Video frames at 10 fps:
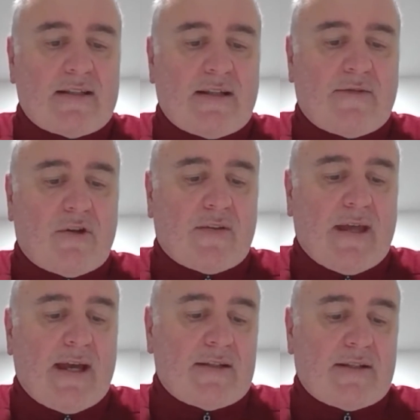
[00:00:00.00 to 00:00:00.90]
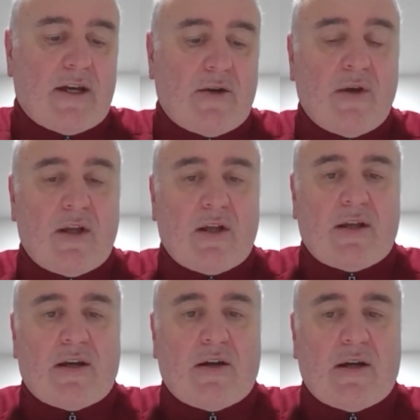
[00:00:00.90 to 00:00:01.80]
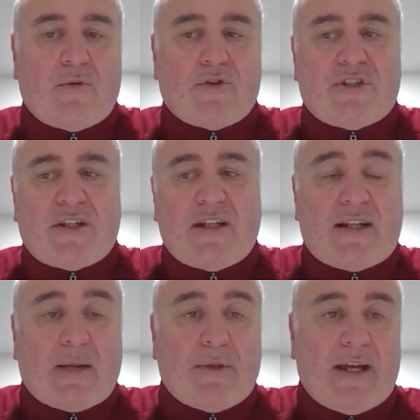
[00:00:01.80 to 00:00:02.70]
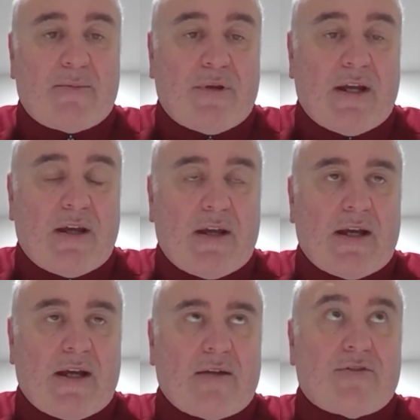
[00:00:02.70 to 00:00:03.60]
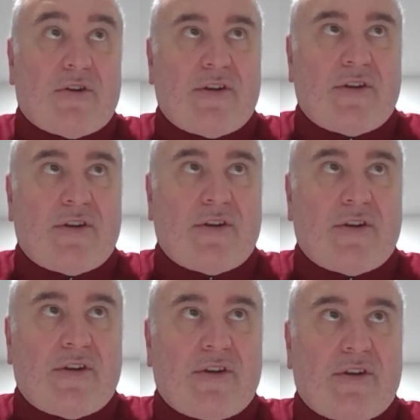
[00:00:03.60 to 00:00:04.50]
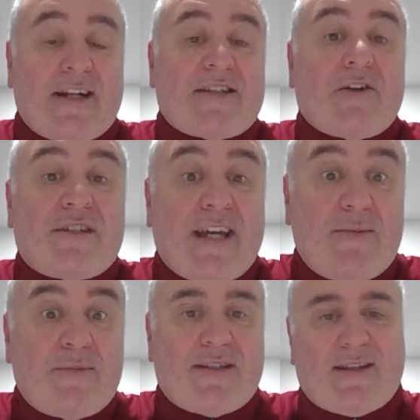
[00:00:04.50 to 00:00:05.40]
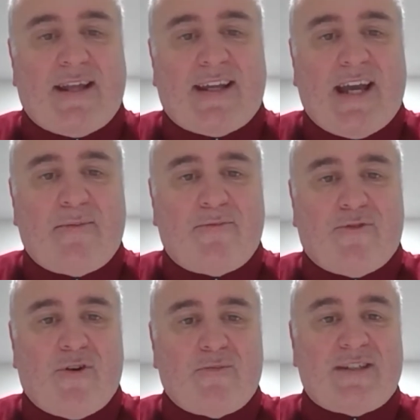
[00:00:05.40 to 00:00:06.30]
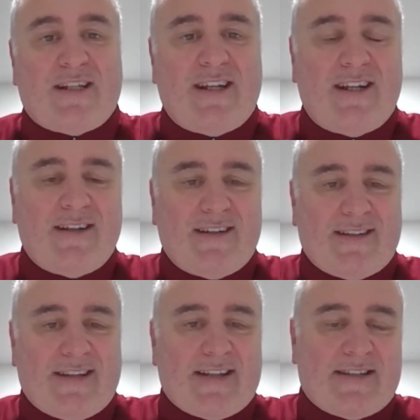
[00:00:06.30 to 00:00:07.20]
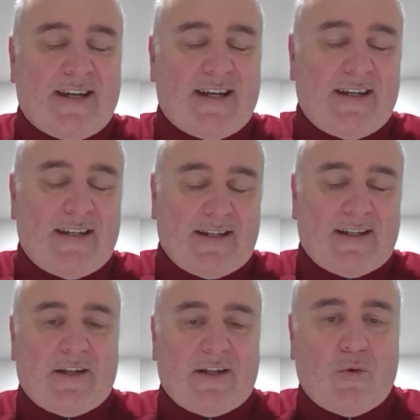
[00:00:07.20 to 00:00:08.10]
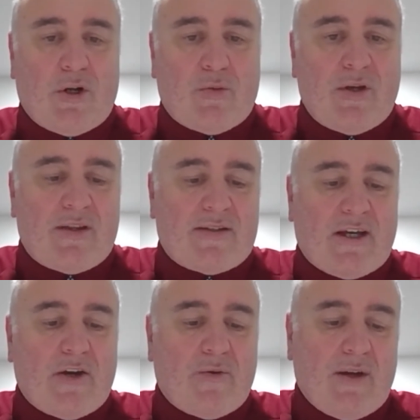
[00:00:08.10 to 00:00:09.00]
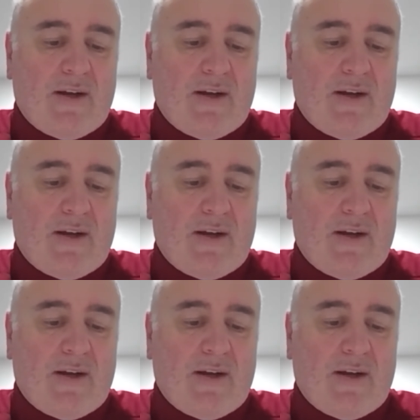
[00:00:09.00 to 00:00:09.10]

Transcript: stuff like that. So also did a couple of the old NSL teams that came from Sydney that I worked with. So